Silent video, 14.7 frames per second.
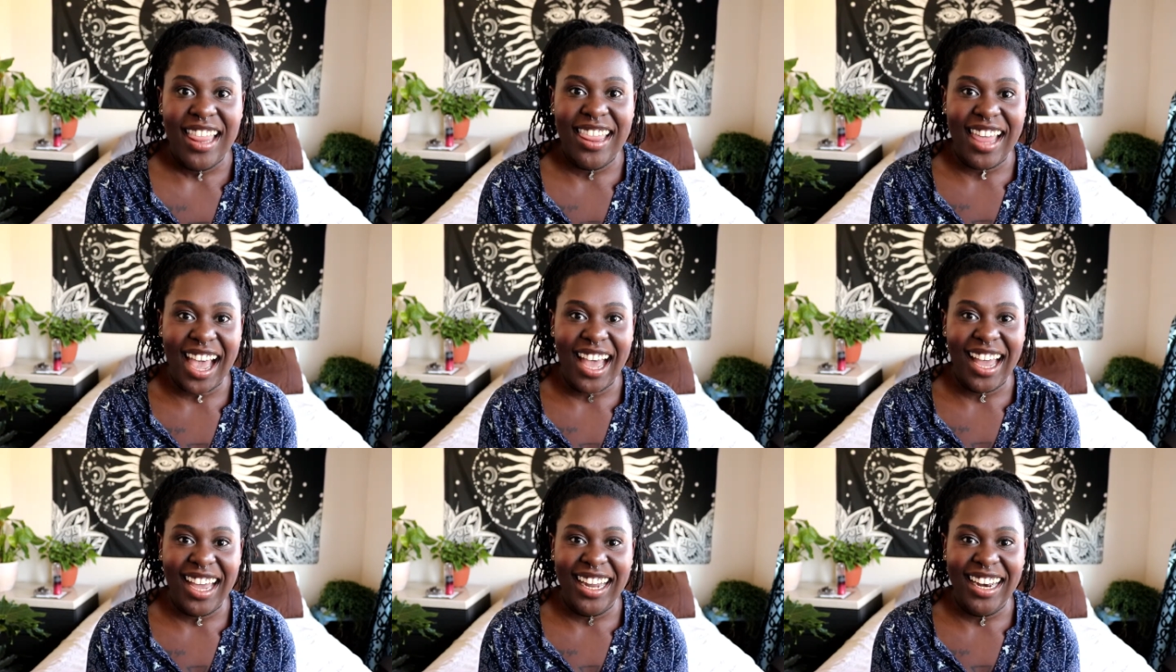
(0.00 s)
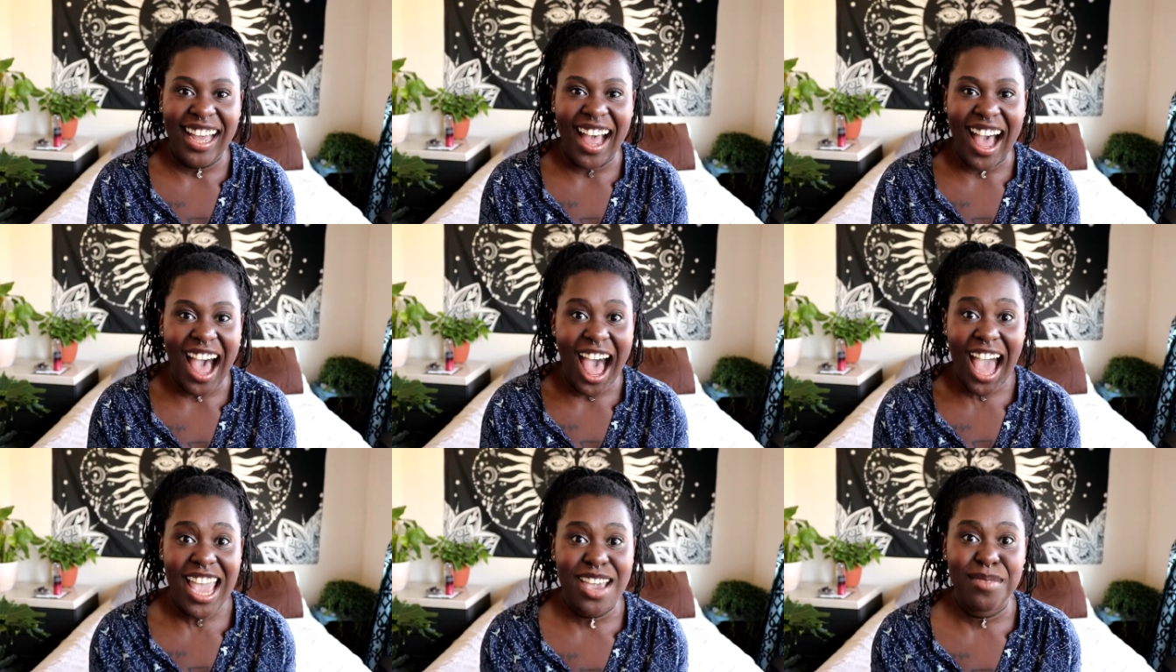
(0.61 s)
that
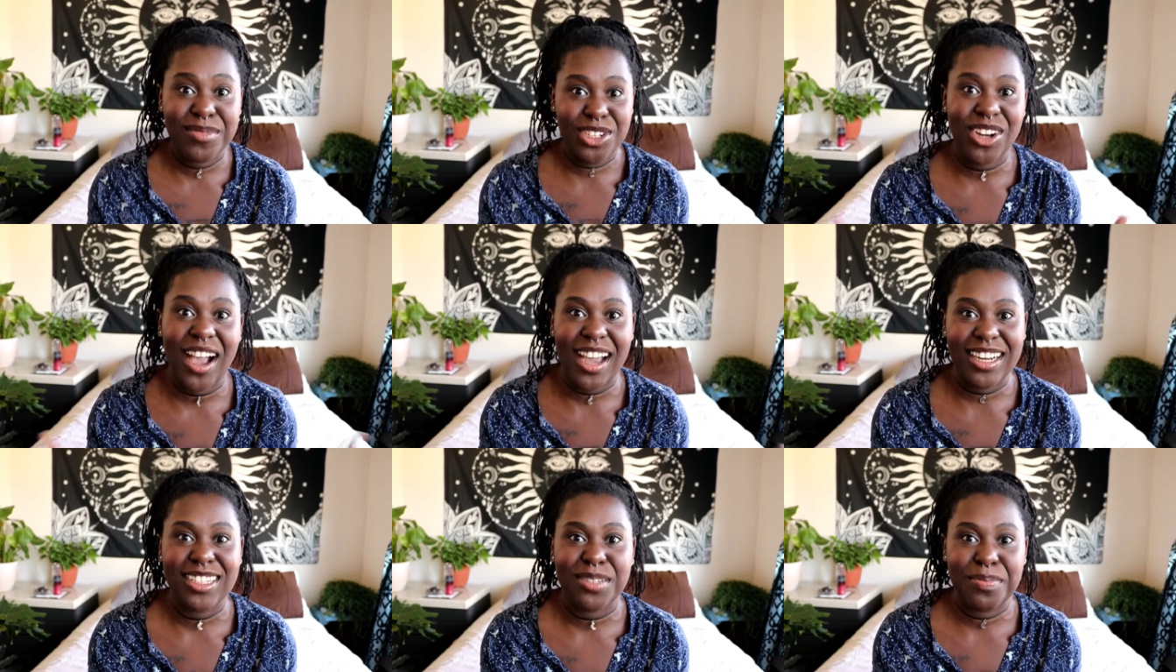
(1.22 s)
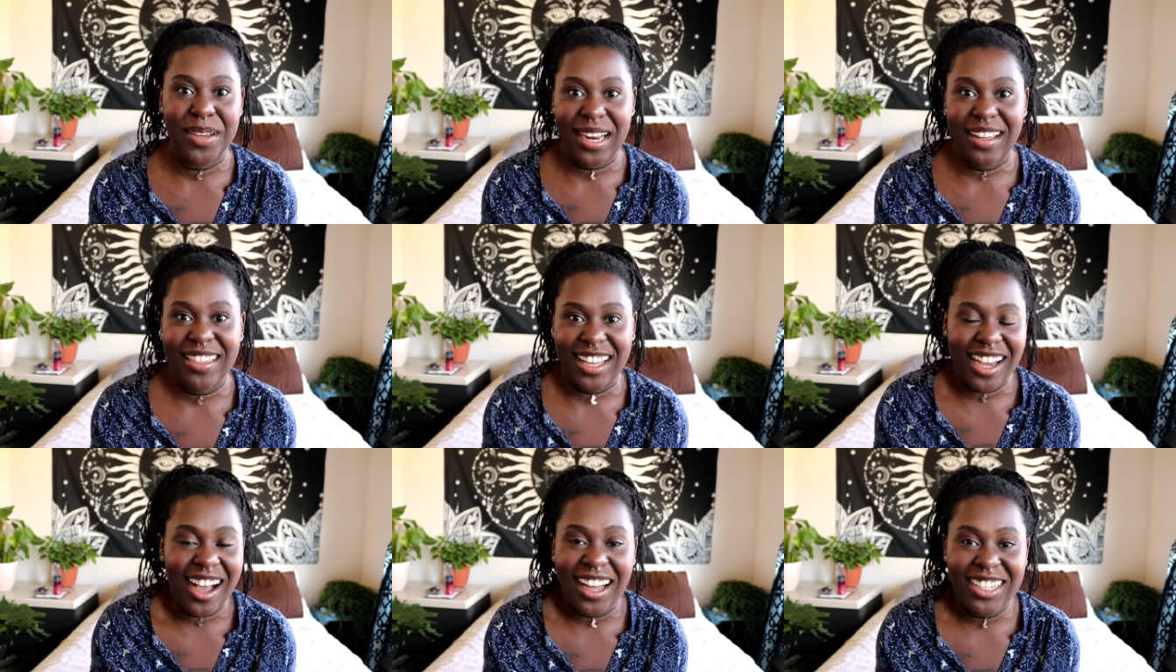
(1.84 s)
I am trying to put out
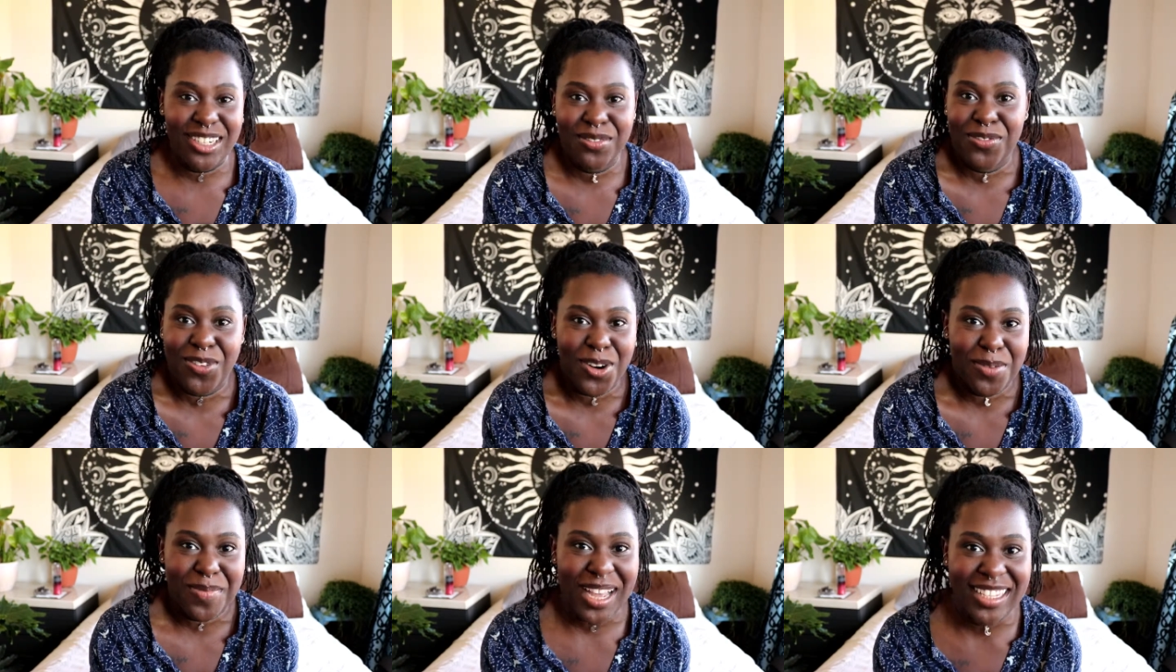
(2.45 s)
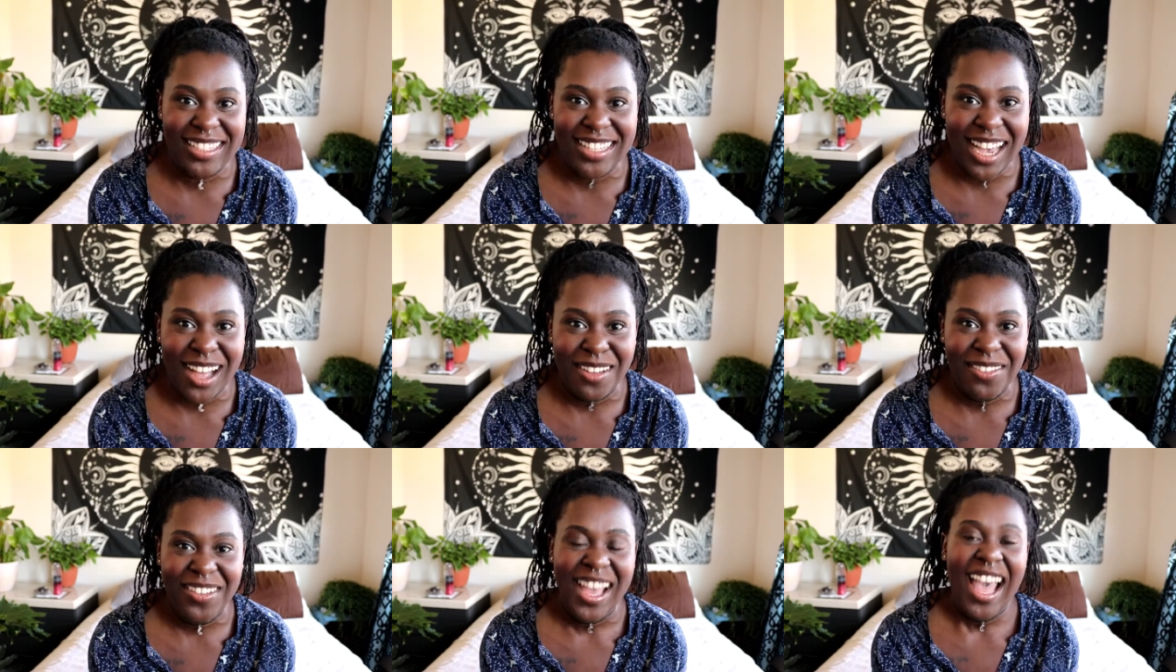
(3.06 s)
the content for myself.